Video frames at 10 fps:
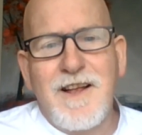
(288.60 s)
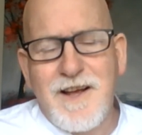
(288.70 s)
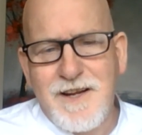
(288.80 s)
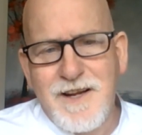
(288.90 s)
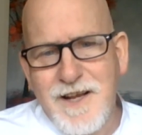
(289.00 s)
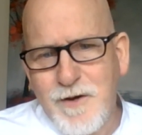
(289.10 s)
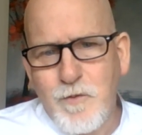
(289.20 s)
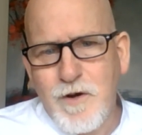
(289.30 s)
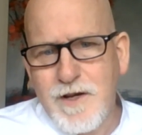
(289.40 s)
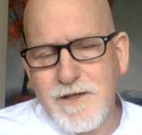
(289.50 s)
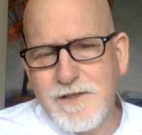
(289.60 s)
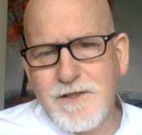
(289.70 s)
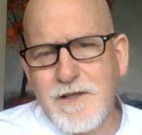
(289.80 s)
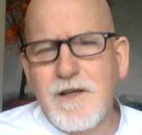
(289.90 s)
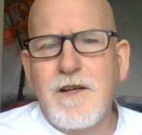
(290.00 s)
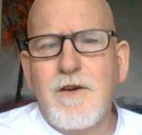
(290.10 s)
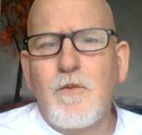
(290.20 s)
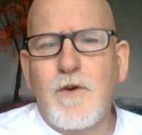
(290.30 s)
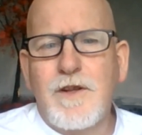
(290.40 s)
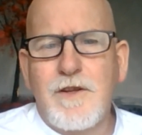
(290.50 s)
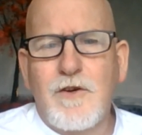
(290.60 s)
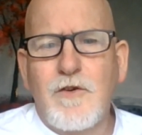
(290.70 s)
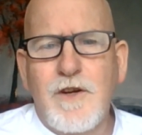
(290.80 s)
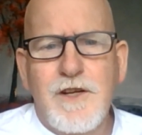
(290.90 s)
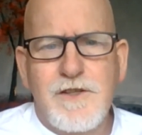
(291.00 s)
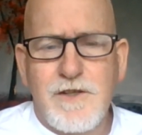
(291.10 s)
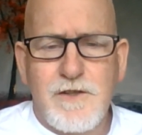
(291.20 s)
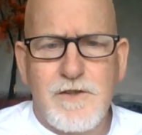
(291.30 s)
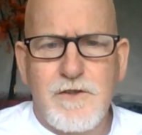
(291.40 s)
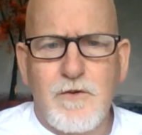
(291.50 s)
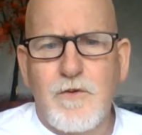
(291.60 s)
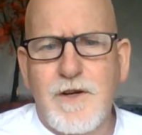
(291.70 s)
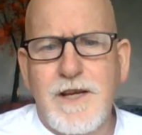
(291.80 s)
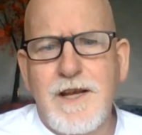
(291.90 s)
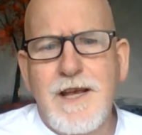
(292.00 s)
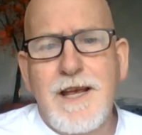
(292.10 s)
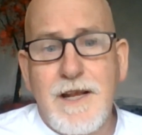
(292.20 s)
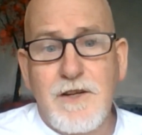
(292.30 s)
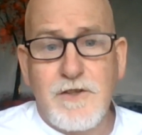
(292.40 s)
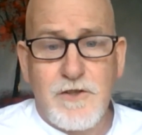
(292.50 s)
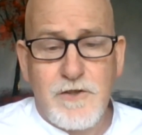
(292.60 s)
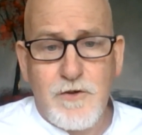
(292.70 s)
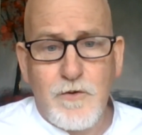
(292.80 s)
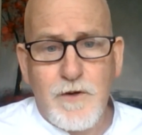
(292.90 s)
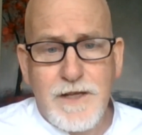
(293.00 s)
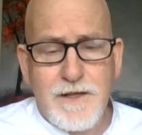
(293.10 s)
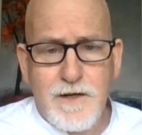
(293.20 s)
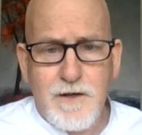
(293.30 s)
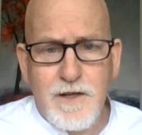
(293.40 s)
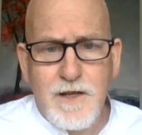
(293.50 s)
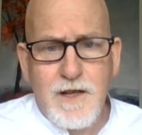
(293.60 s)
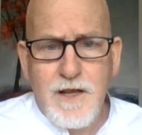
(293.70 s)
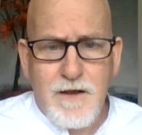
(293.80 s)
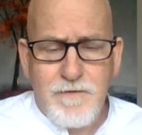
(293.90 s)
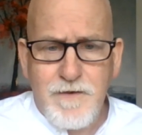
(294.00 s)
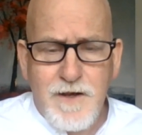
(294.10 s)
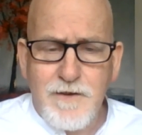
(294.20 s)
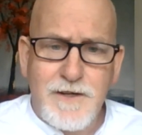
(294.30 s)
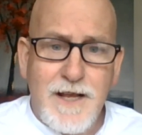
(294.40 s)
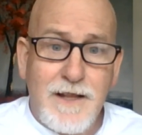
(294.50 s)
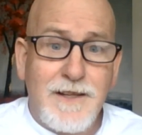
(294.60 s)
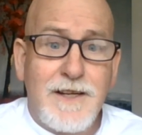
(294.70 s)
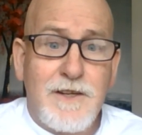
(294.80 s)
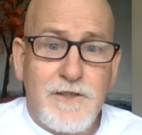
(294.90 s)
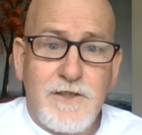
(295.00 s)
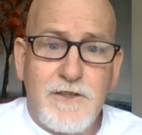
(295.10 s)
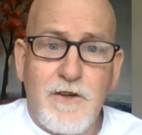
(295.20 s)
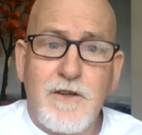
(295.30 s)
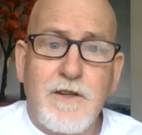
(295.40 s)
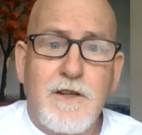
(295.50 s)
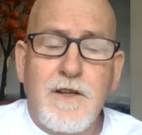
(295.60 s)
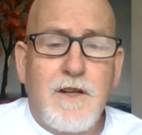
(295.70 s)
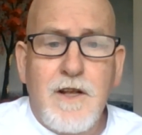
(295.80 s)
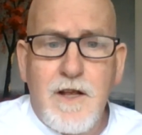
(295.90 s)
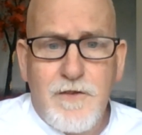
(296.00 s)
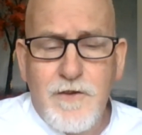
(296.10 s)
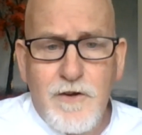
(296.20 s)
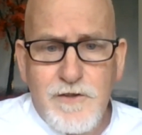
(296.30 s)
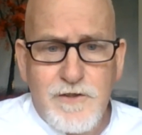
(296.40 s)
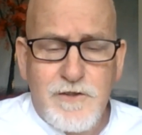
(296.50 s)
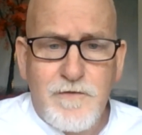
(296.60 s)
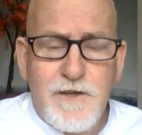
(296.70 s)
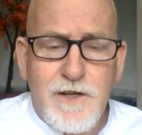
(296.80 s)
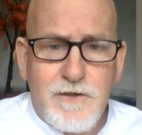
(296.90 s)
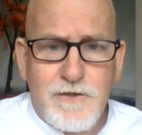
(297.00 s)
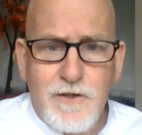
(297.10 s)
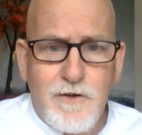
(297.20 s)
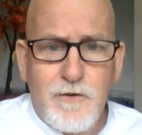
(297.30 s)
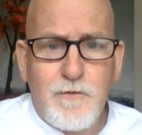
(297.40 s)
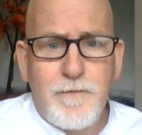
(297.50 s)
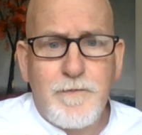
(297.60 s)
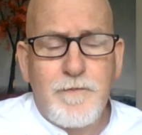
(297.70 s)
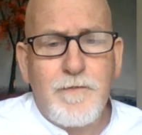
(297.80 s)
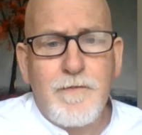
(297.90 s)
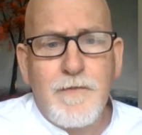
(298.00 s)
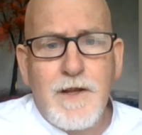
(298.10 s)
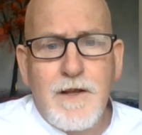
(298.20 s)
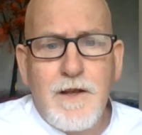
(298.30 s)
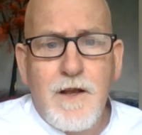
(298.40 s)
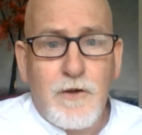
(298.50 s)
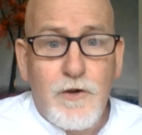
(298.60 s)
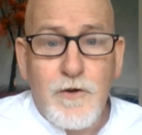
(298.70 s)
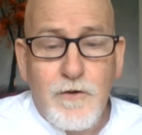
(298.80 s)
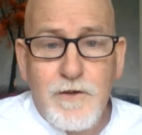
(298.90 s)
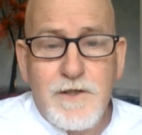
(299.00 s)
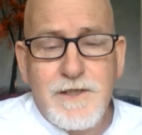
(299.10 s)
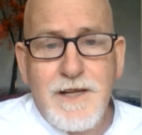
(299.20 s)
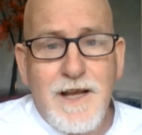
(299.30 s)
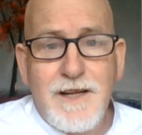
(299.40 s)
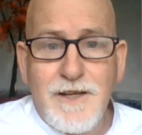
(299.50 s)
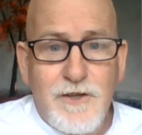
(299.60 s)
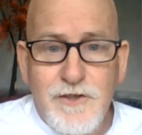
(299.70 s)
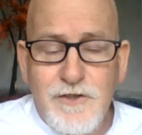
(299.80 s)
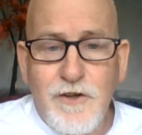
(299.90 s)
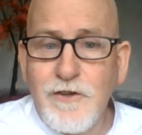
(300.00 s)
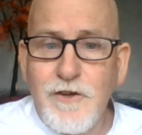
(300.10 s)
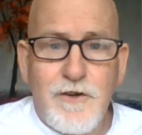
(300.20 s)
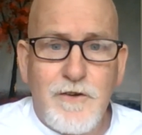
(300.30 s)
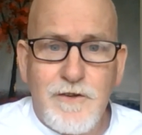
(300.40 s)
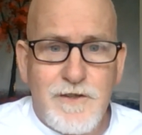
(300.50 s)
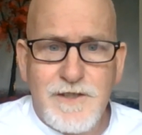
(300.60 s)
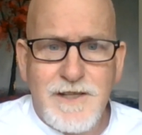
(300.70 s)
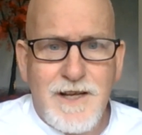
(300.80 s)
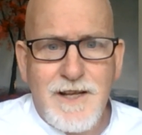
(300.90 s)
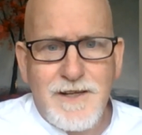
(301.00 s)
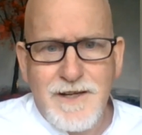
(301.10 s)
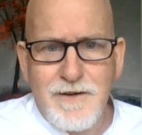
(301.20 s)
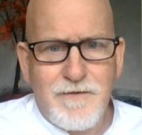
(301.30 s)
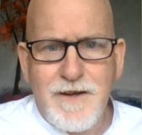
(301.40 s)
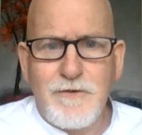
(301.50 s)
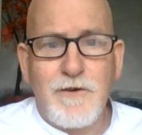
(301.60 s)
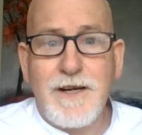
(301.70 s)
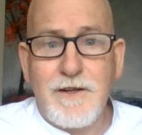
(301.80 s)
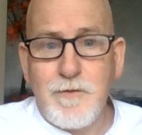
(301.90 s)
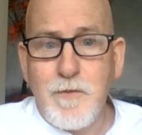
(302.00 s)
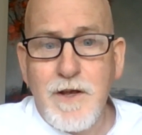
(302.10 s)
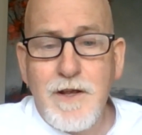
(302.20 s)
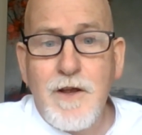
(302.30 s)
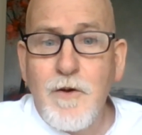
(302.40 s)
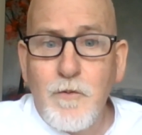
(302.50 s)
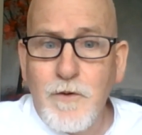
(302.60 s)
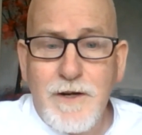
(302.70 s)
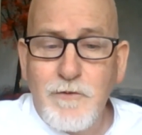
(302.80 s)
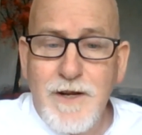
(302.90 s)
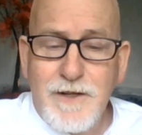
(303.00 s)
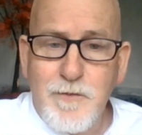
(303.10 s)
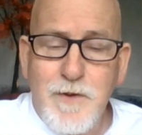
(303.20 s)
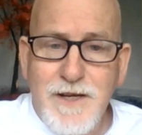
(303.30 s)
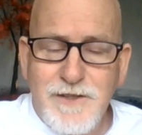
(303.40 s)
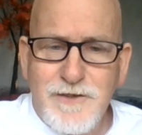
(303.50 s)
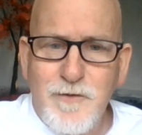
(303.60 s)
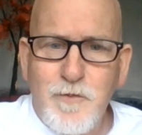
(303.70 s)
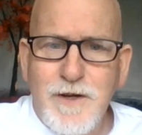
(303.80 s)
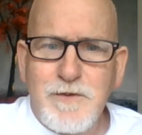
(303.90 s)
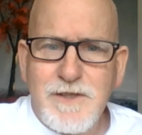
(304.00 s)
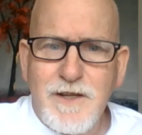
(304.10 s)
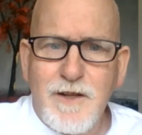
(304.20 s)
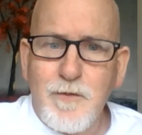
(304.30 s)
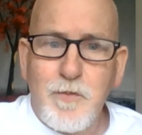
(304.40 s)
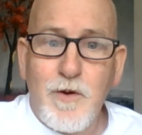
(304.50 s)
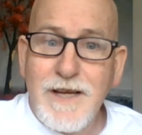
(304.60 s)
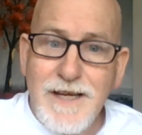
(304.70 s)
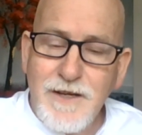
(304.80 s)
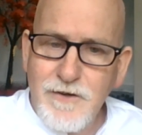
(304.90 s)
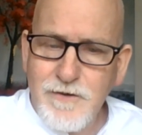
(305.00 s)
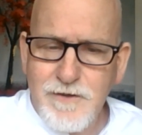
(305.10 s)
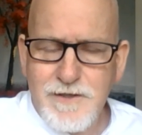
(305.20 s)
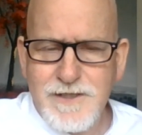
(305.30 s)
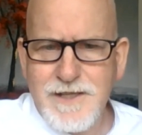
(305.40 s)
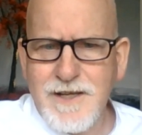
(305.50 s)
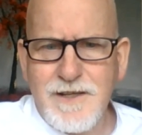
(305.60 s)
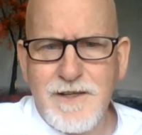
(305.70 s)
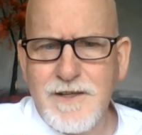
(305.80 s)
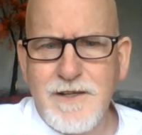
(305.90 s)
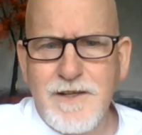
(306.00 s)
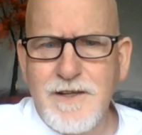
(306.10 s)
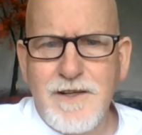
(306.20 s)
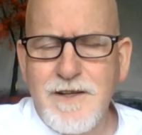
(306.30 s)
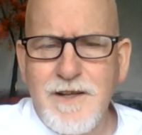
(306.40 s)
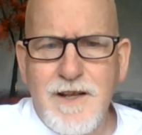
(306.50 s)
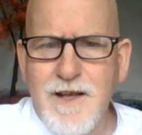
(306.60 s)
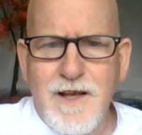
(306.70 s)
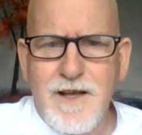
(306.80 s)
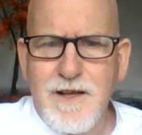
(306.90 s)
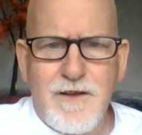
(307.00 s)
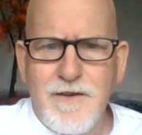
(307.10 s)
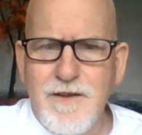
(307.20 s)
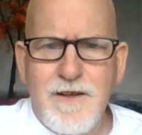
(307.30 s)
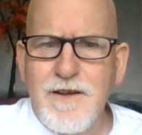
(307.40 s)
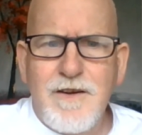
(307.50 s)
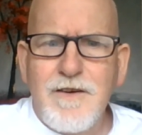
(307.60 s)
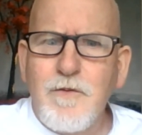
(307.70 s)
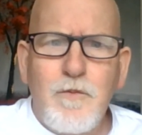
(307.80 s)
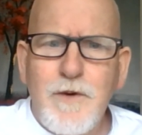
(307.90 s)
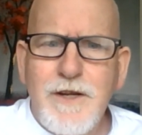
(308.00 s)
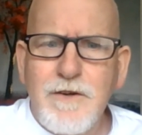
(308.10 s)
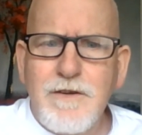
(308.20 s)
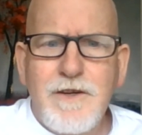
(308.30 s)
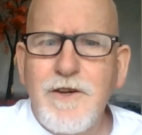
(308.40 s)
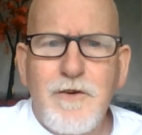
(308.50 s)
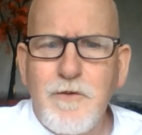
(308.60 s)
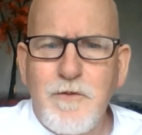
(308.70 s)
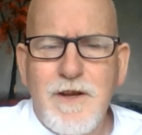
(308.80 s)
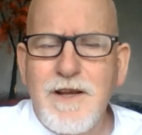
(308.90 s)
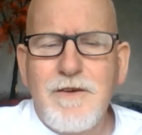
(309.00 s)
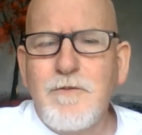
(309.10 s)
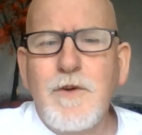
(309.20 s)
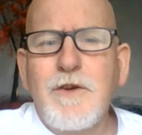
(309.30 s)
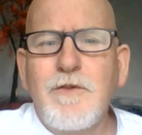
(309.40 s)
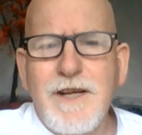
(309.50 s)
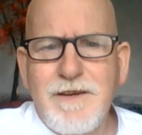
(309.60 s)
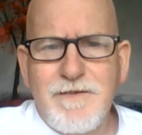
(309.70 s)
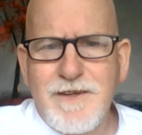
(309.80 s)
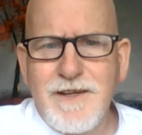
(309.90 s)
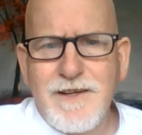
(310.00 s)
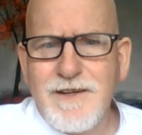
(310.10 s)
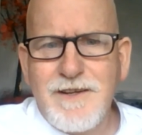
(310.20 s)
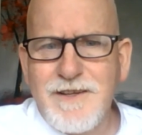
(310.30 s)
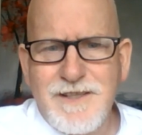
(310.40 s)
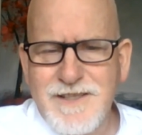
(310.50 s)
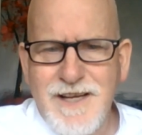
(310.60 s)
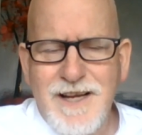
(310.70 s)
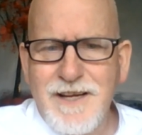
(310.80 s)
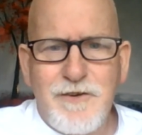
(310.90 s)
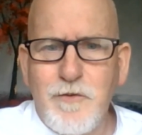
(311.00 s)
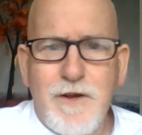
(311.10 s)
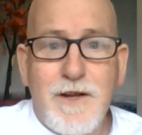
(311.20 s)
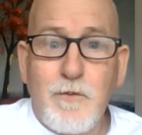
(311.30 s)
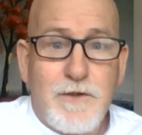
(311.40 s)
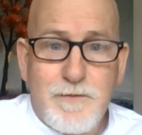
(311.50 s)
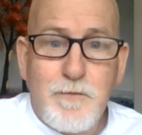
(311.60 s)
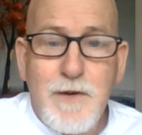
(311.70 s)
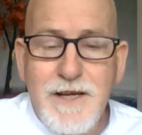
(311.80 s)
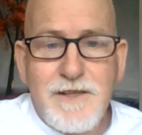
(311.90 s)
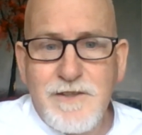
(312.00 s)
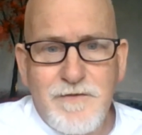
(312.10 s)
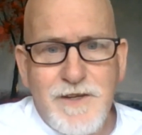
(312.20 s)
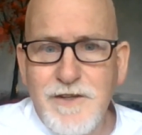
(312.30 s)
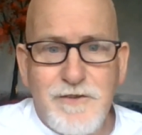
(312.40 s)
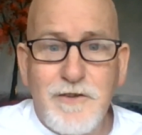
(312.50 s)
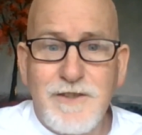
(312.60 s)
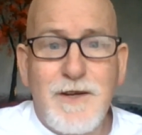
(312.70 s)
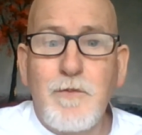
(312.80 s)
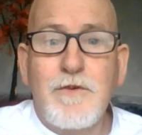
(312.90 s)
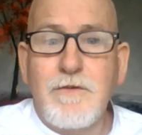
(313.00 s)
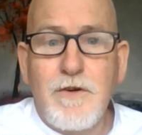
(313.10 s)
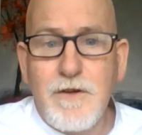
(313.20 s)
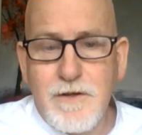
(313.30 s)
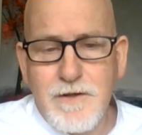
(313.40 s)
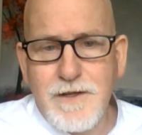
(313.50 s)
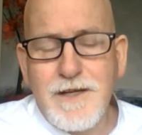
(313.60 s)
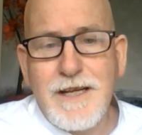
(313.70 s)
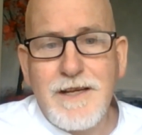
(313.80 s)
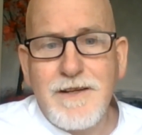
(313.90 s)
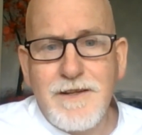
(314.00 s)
And likewise with the creation story. It is a story that a father telling his son thousands of years ago could understand, and the son could understand. And if when I read it to my son when a little boy, he could understand it. We we don't need to say it was millions of years ago, because that would ruin the